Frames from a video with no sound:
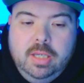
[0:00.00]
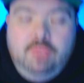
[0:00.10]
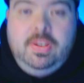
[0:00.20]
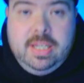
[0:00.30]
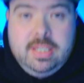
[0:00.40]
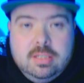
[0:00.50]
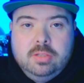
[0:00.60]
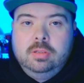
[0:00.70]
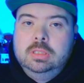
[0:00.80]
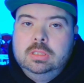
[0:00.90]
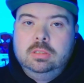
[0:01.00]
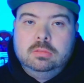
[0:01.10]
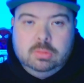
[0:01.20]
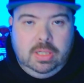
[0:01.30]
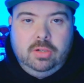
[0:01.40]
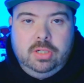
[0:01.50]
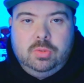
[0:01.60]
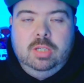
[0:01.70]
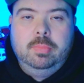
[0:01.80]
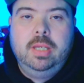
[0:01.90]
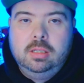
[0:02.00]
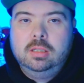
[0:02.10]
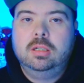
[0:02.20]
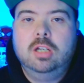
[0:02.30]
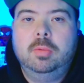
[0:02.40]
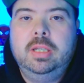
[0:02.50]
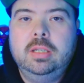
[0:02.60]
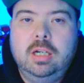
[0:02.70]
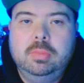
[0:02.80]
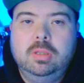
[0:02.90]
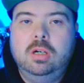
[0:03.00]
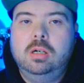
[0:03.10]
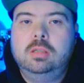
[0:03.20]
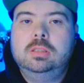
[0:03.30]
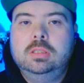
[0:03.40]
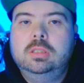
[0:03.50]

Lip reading: If it is, why don't you tweet me and commenting down below,